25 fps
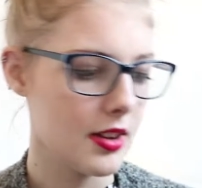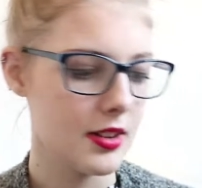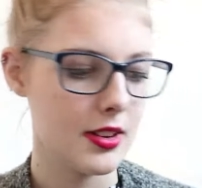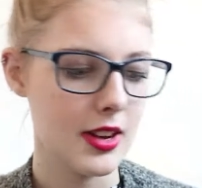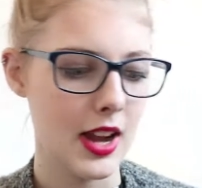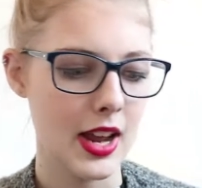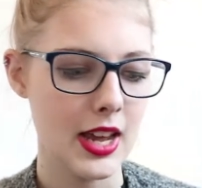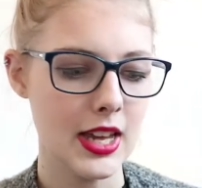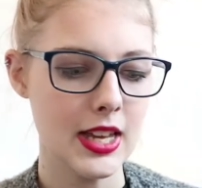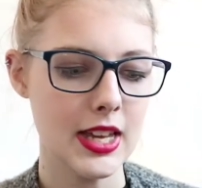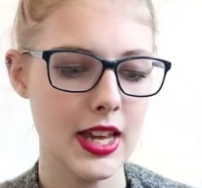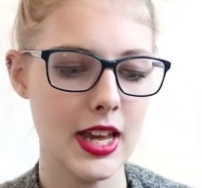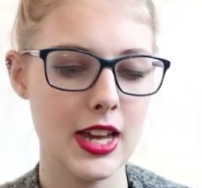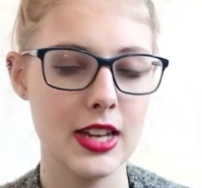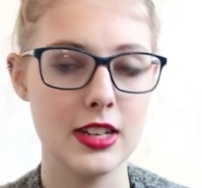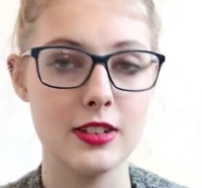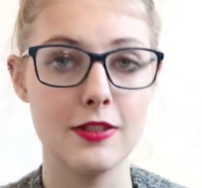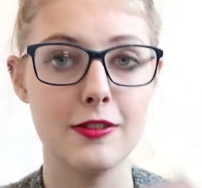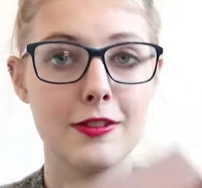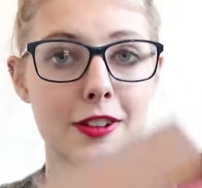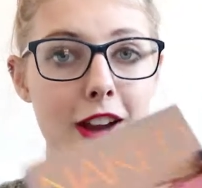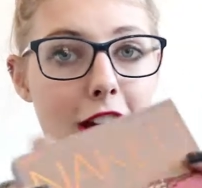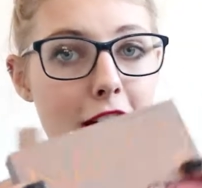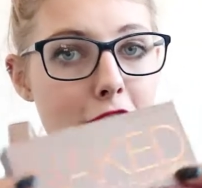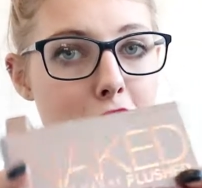
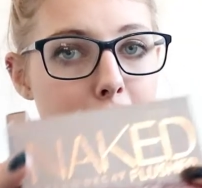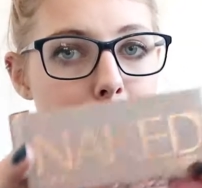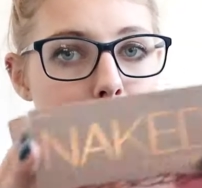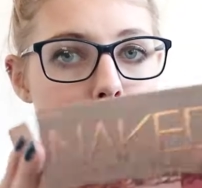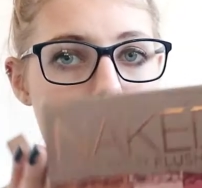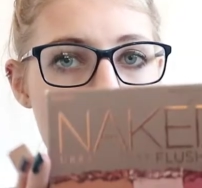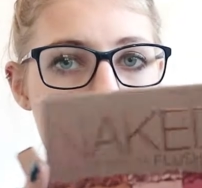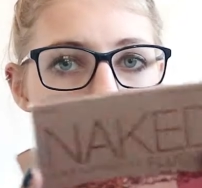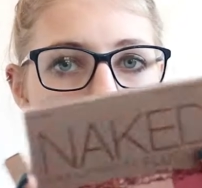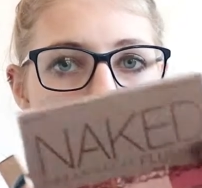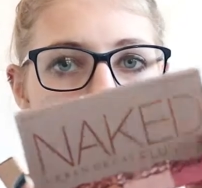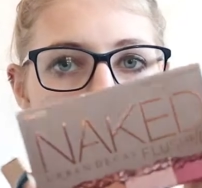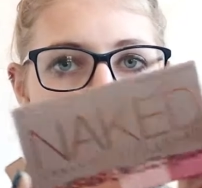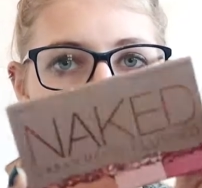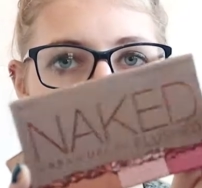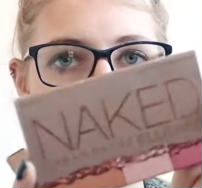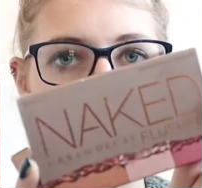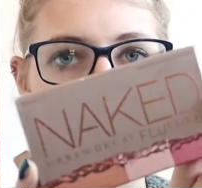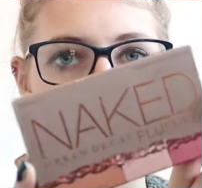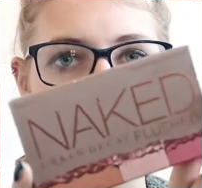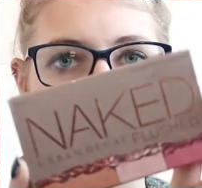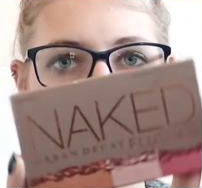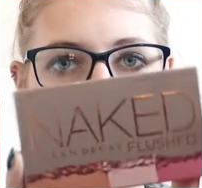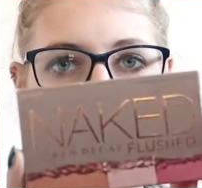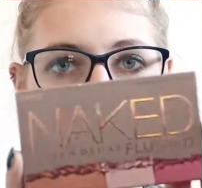naked flash
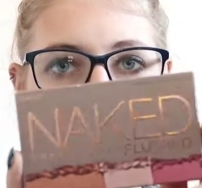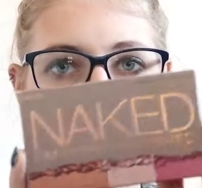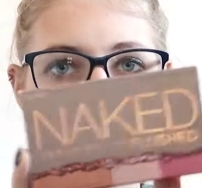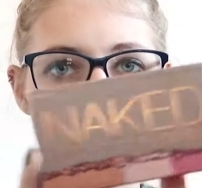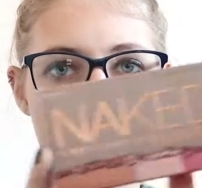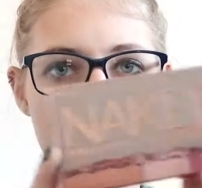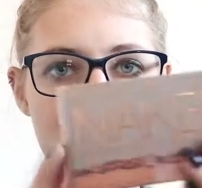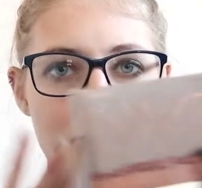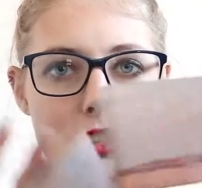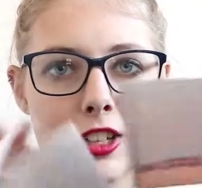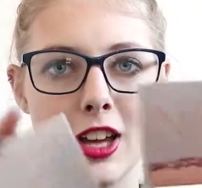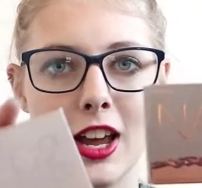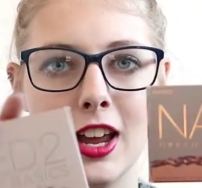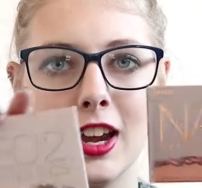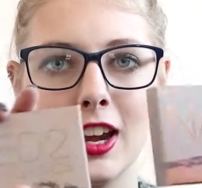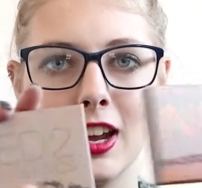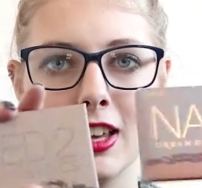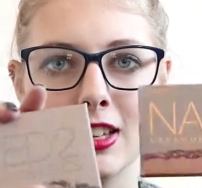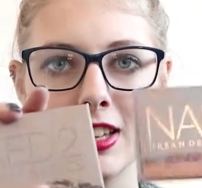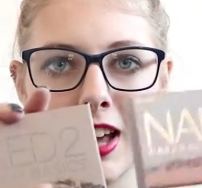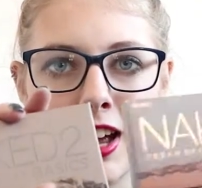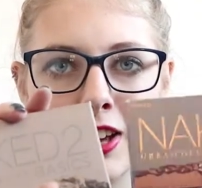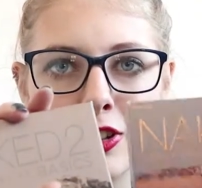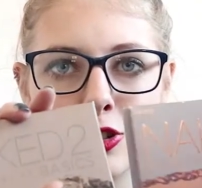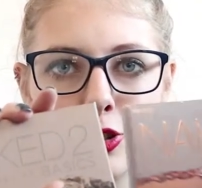flash palette i've still got it in
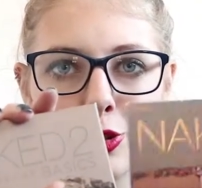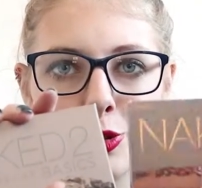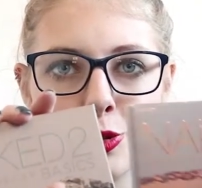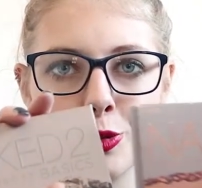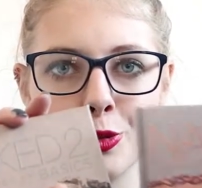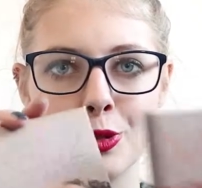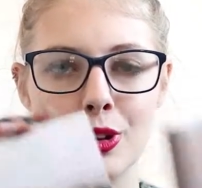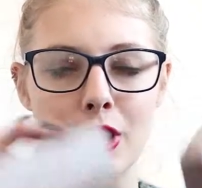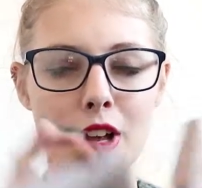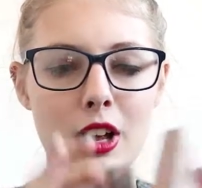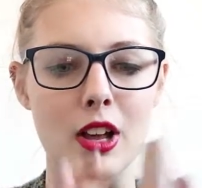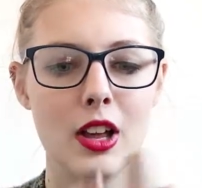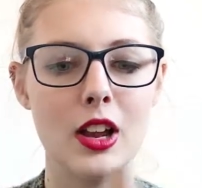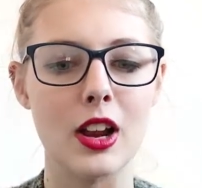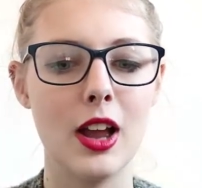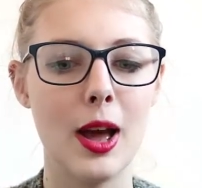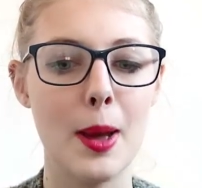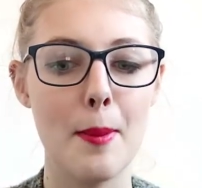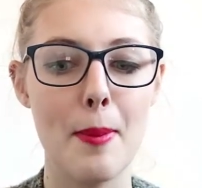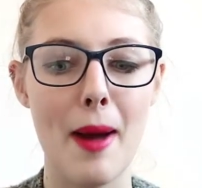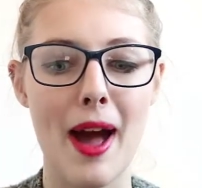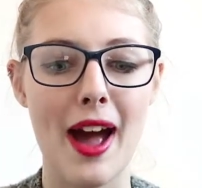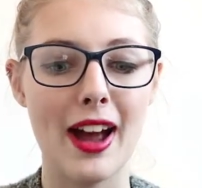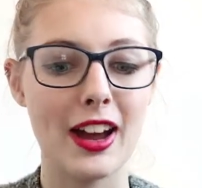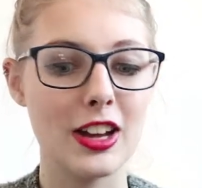its actual
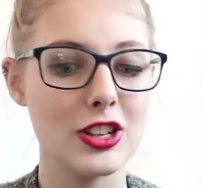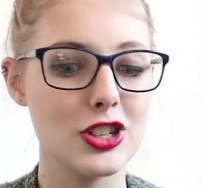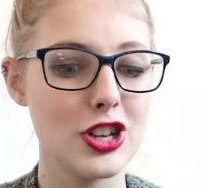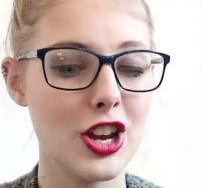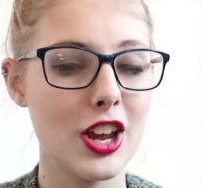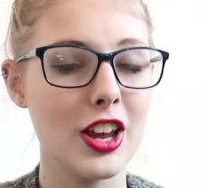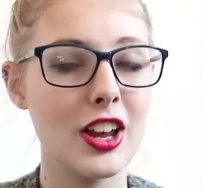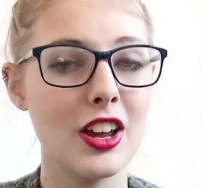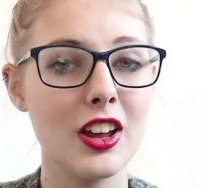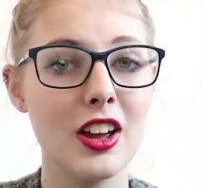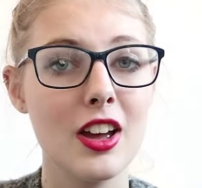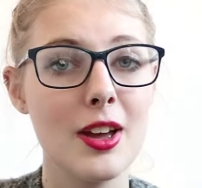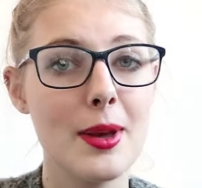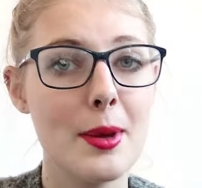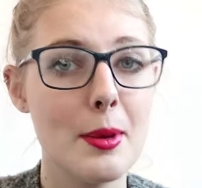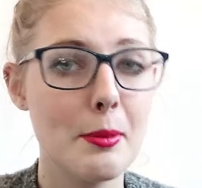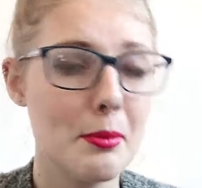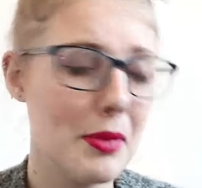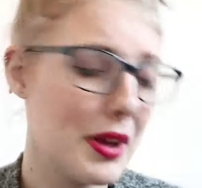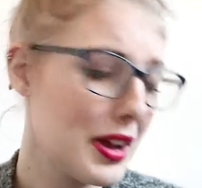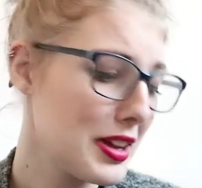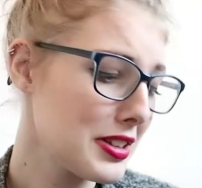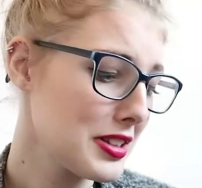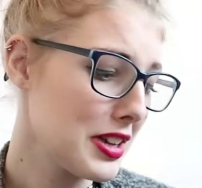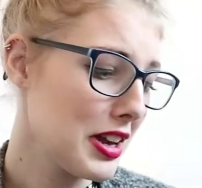like, packaging
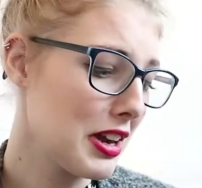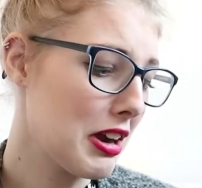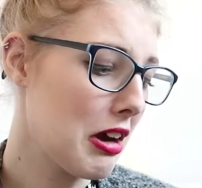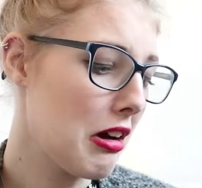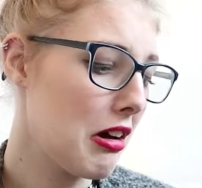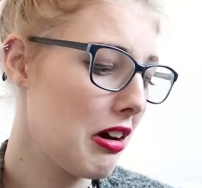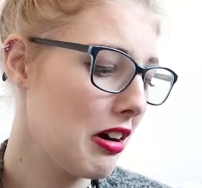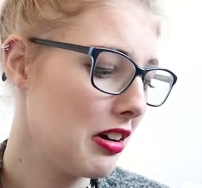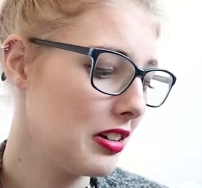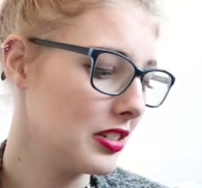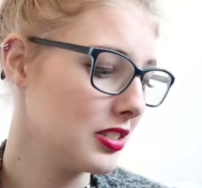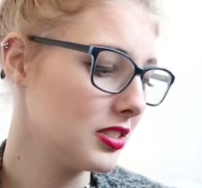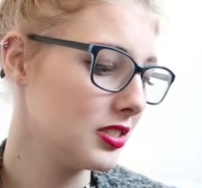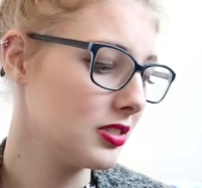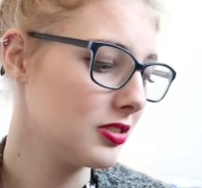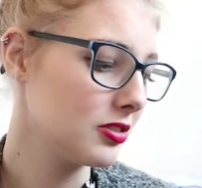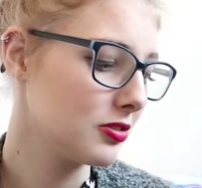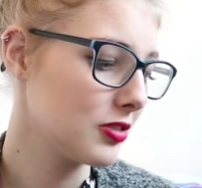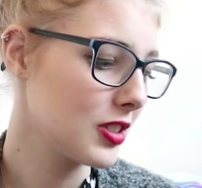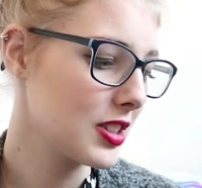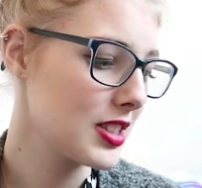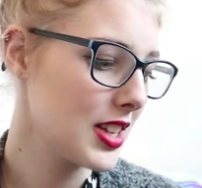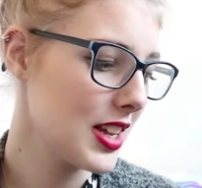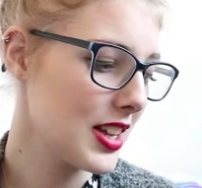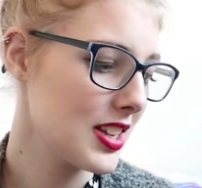because i can't
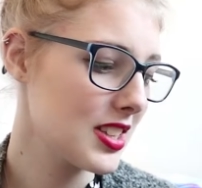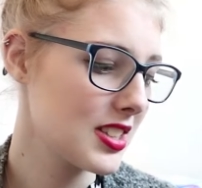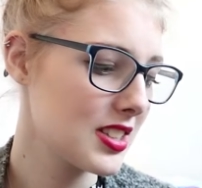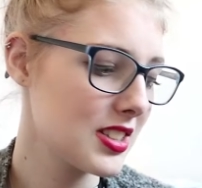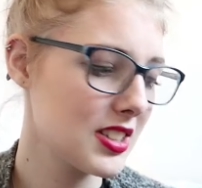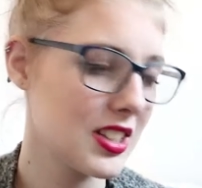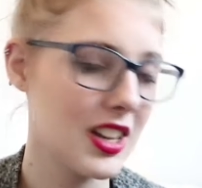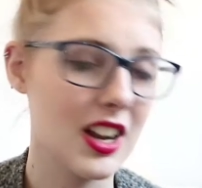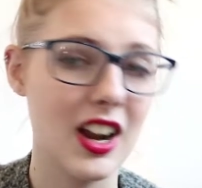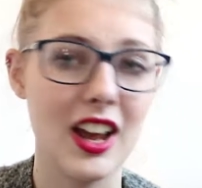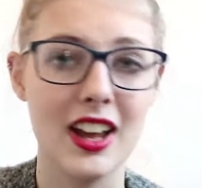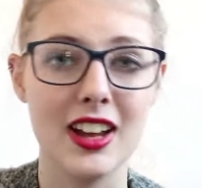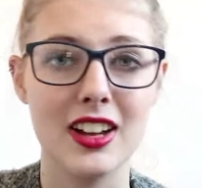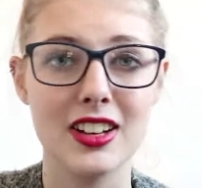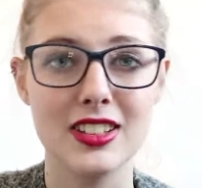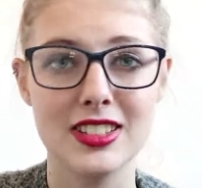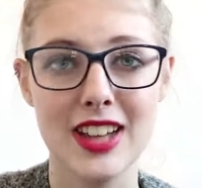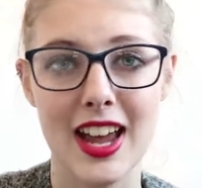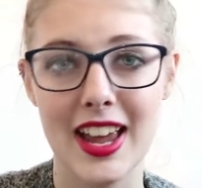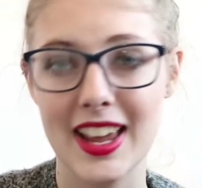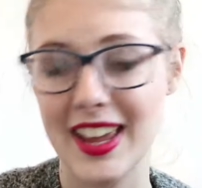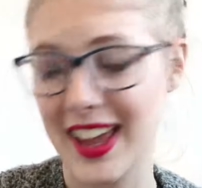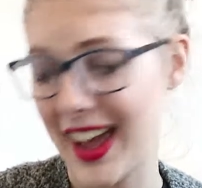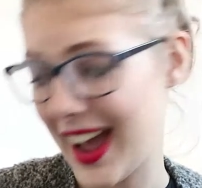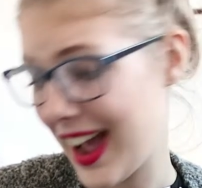resist to like
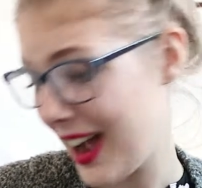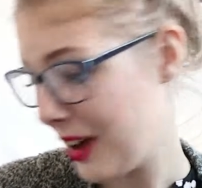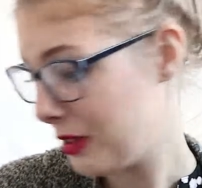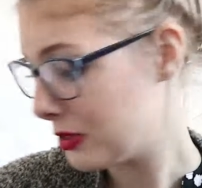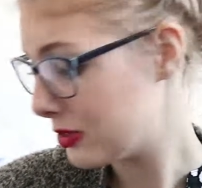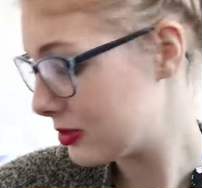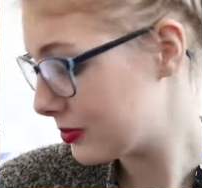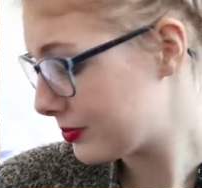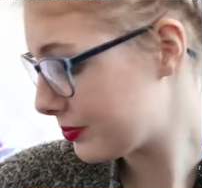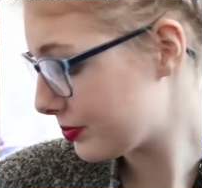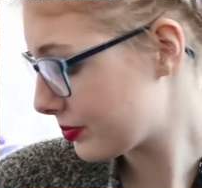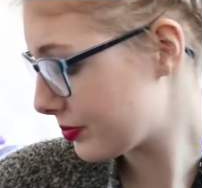take it out